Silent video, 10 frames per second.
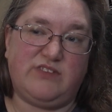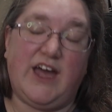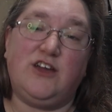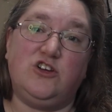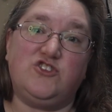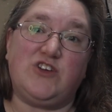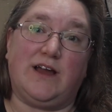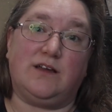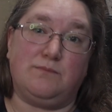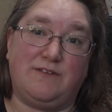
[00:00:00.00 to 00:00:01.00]
I could
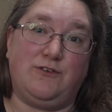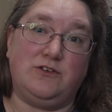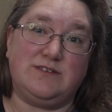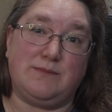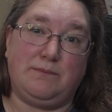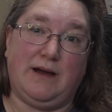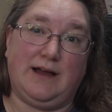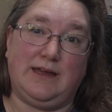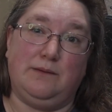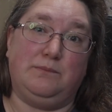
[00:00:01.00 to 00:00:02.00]
check. My phone is in my
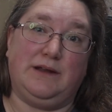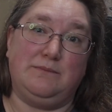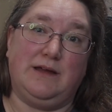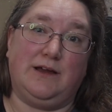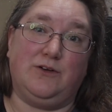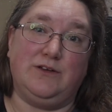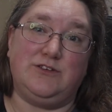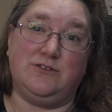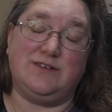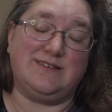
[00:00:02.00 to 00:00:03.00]
pocket, but I'm not going
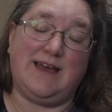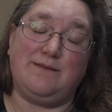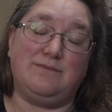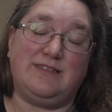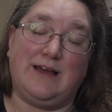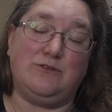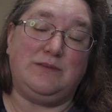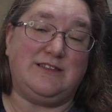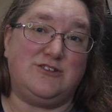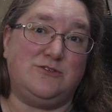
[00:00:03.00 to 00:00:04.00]
to, because that would
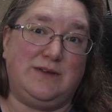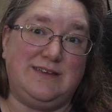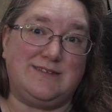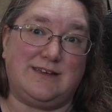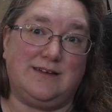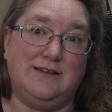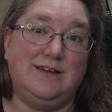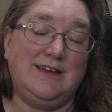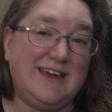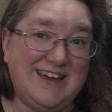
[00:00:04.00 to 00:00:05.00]
be too easy.
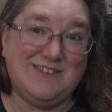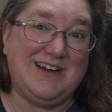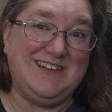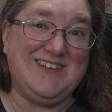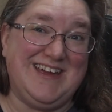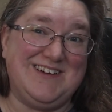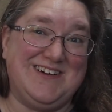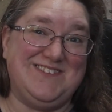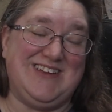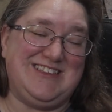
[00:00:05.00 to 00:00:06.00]
It
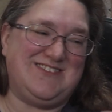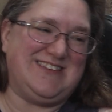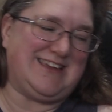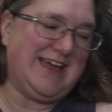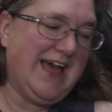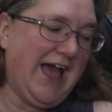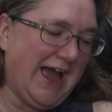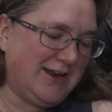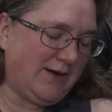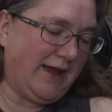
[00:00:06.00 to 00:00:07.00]
would be too easy.
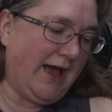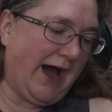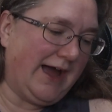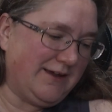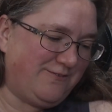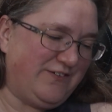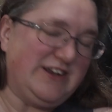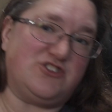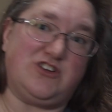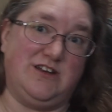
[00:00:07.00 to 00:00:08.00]
Anyway, I have
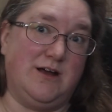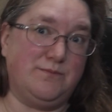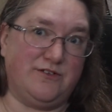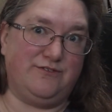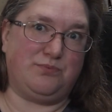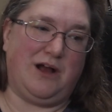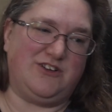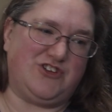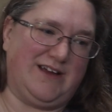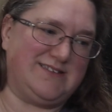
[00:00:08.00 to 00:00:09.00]
finished a number of
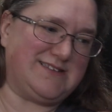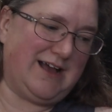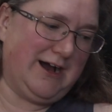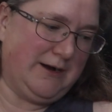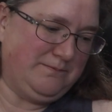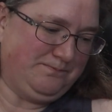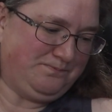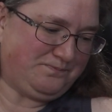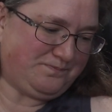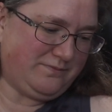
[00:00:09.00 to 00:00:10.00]
projects.
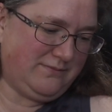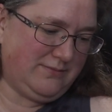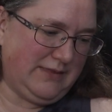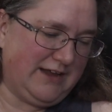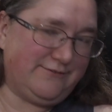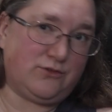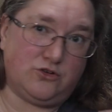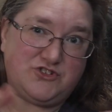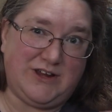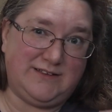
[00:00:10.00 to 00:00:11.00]
I've
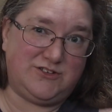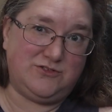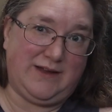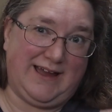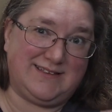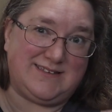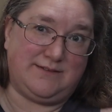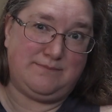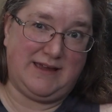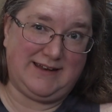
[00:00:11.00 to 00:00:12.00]
crocheted 2 hats. I
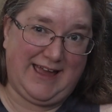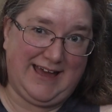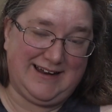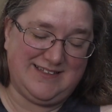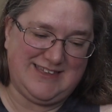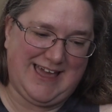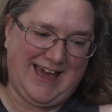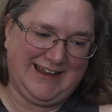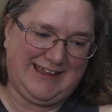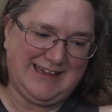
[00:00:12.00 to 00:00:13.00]
made a hat on the
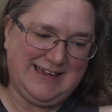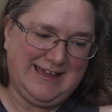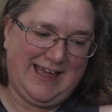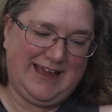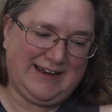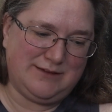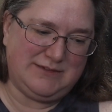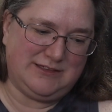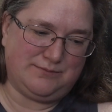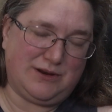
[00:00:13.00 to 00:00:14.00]
Addy, and I'm
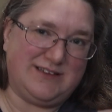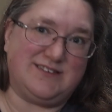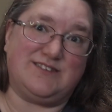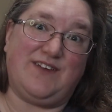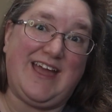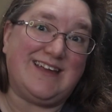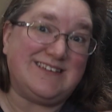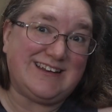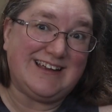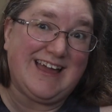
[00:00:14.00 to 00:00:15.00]
in the process of
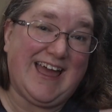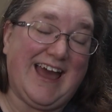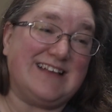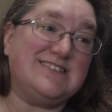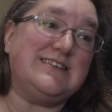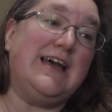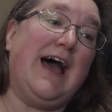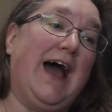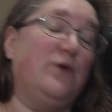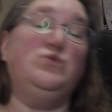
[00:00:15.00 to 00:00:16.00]
hand knitting a hat.
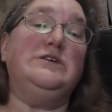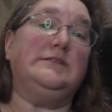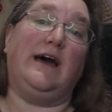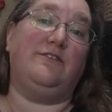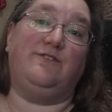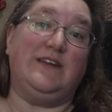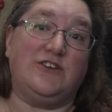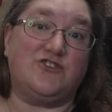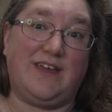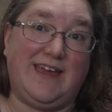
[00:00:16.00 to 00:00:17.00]
I will not
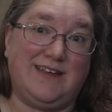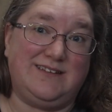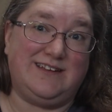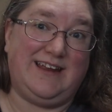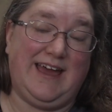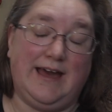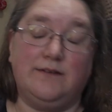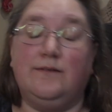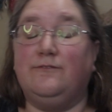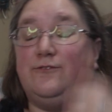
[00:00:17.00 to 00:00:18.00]
finish the hand knit hat
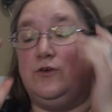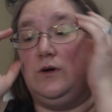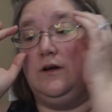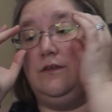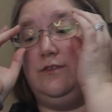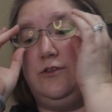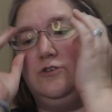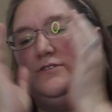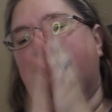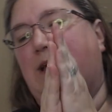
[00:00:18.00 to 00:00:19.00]
for
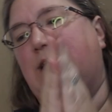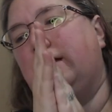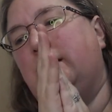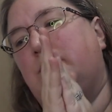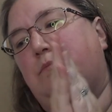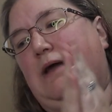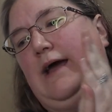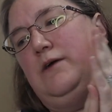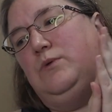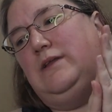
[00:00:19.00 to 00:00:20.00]
Thursday, but
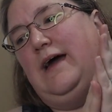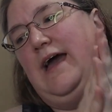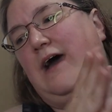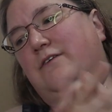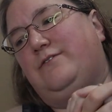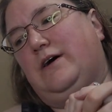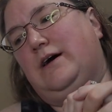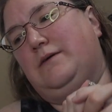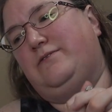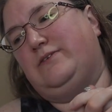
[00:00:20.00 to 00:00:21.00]
I will have,
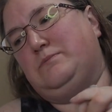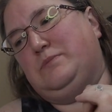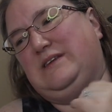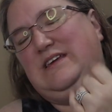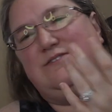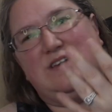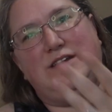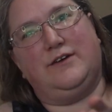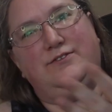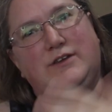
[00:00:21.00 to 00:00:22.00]
I believe,
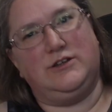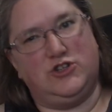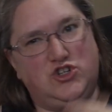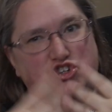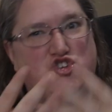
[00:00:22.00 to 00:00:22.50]
enough done to